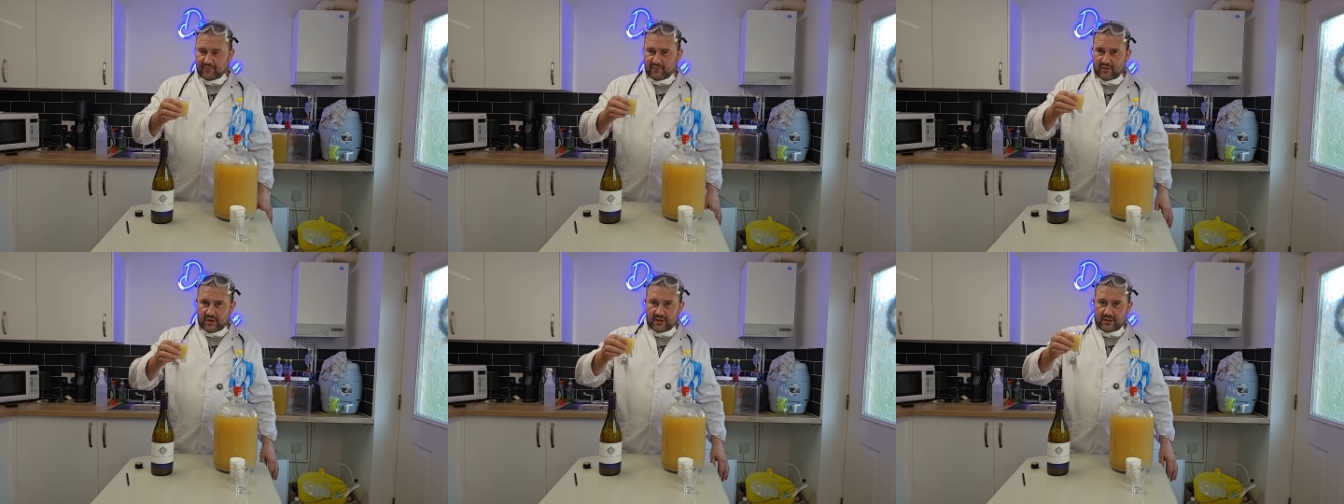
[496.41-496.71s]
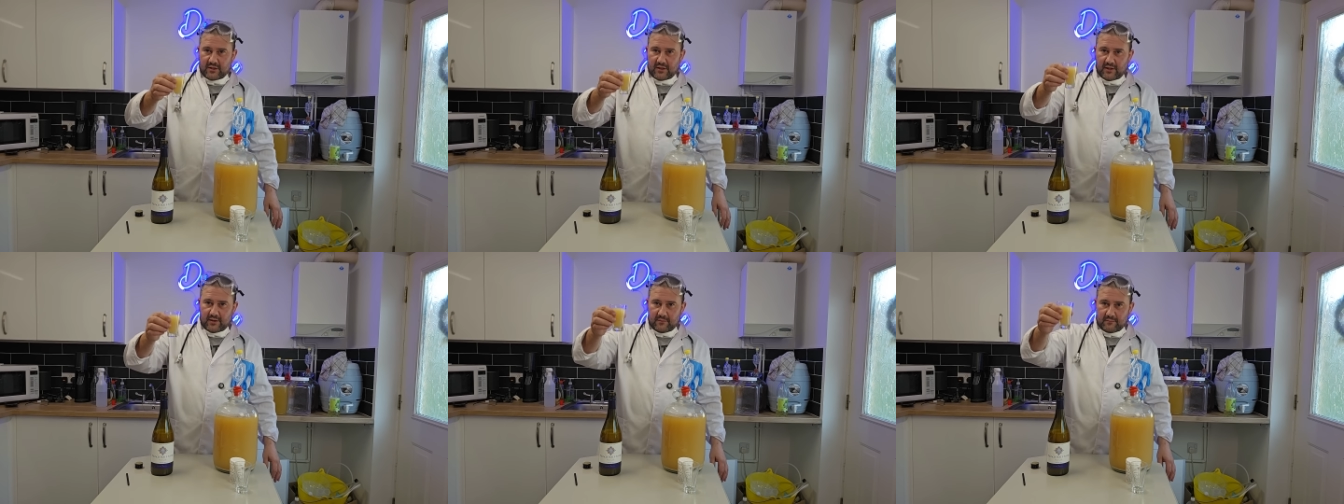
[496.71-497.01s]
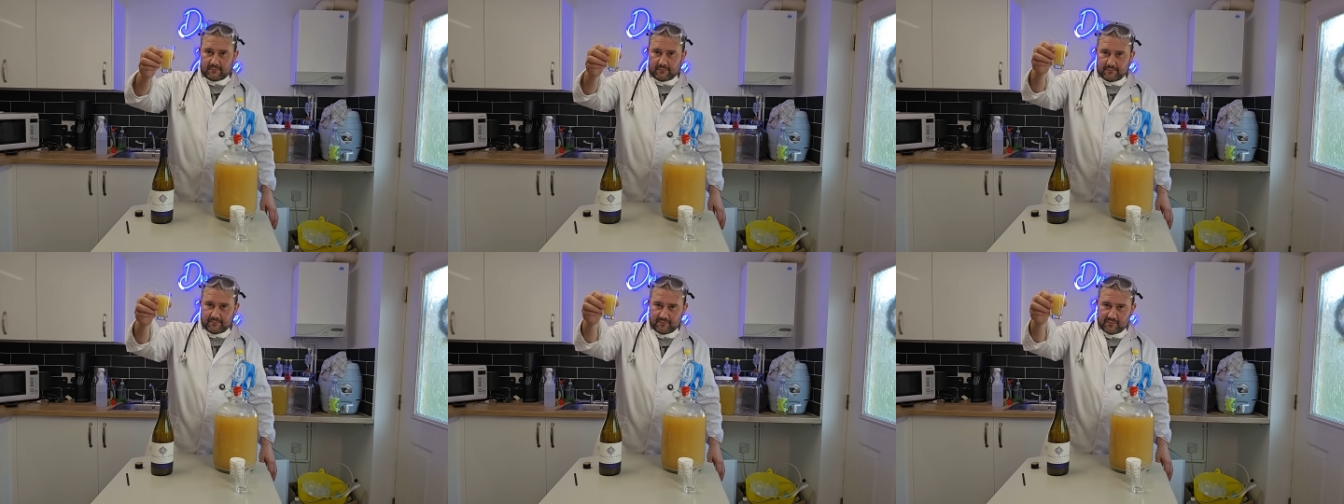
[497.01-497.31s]
Right
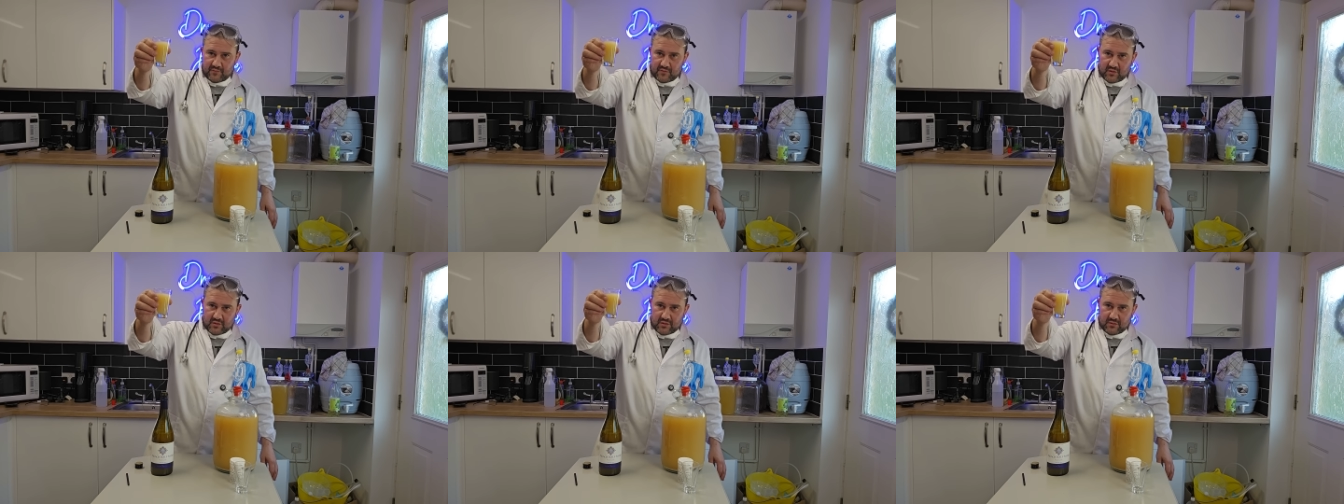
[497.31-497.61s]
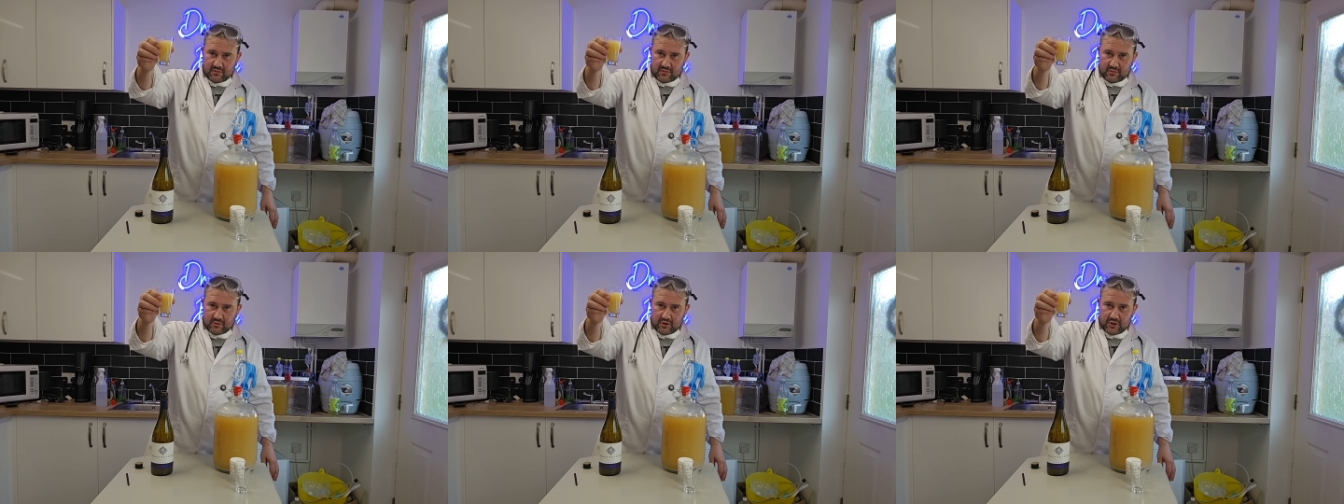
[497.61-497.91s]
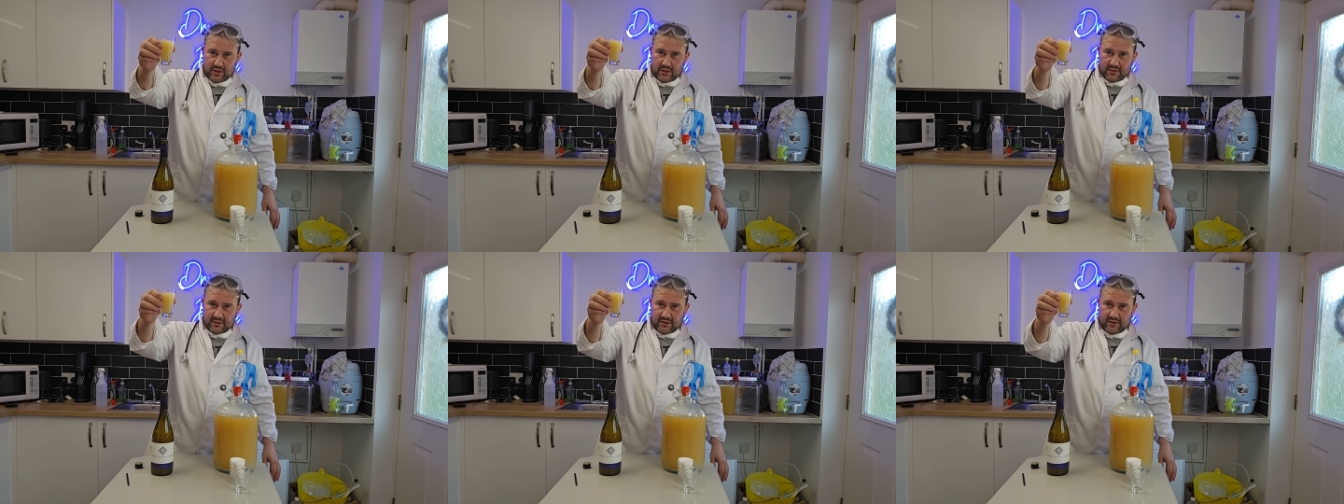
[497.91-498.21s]
then.
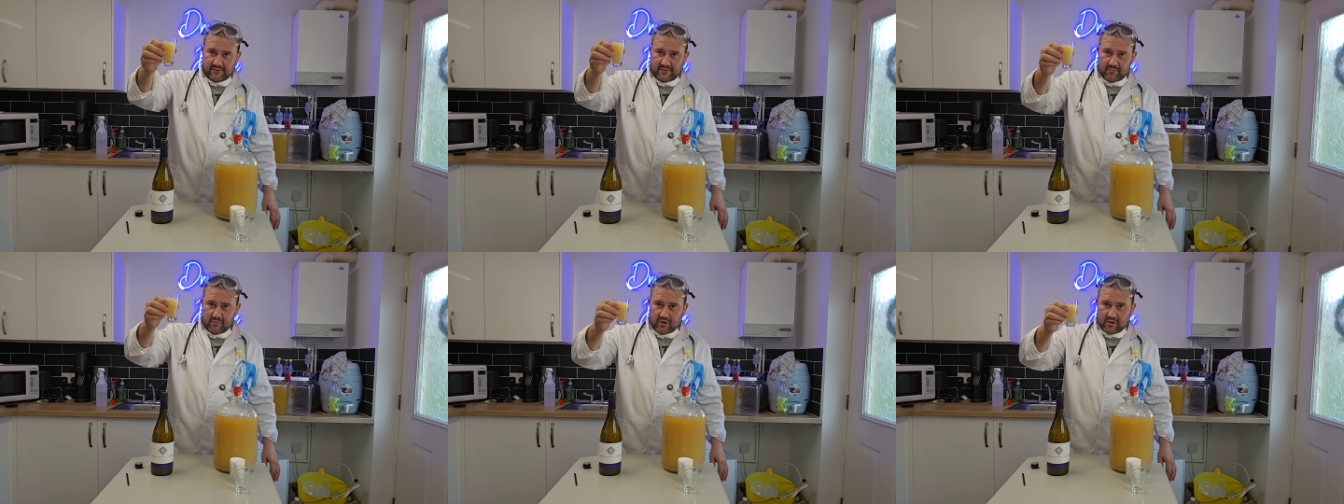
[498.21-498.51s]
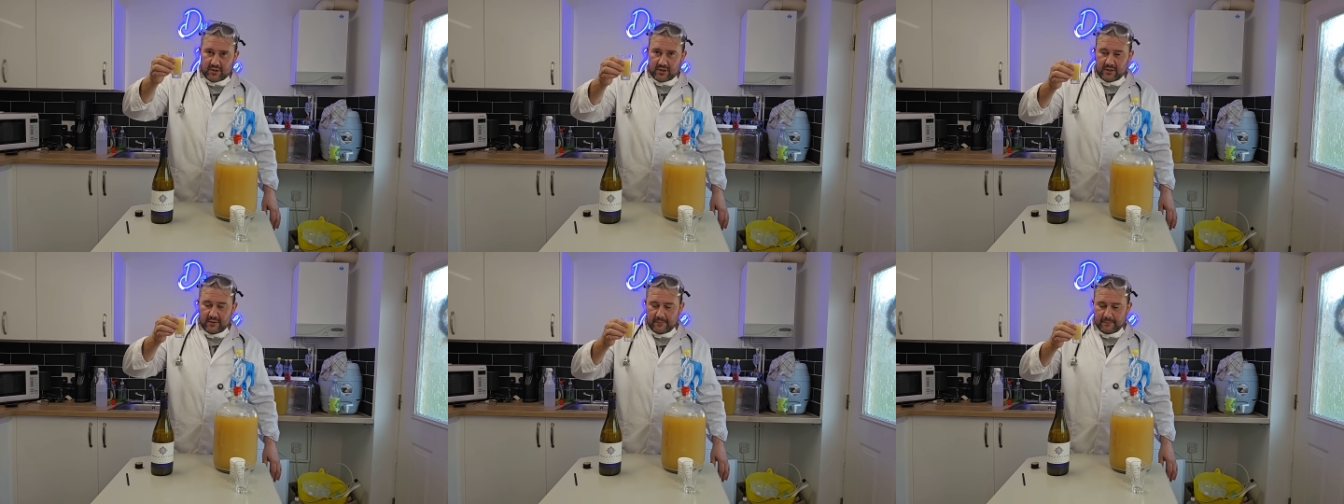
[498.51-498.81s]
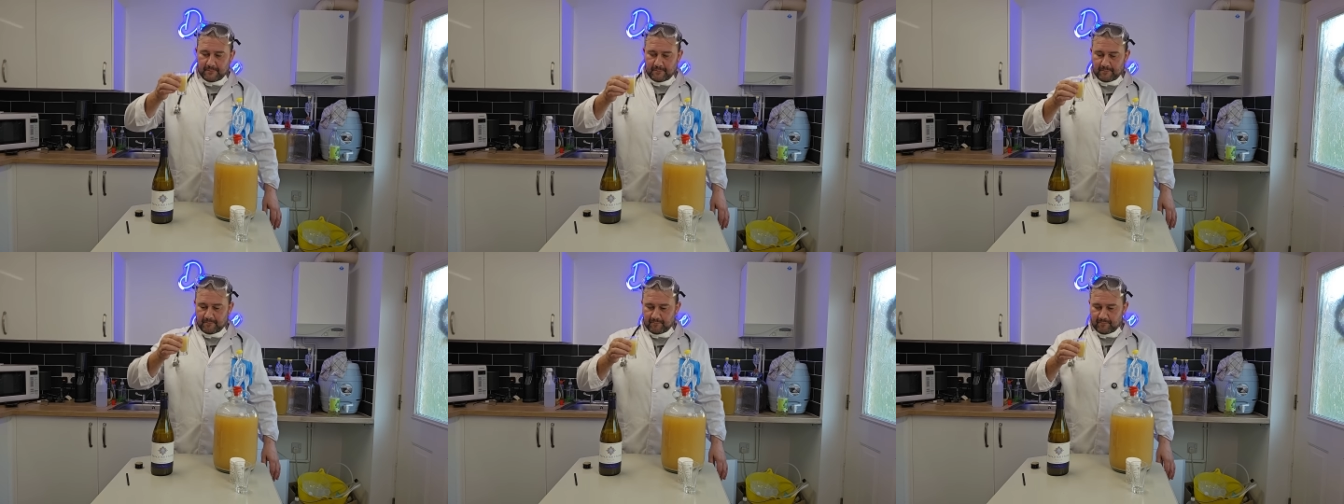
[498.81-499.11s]
Cheers, everybody.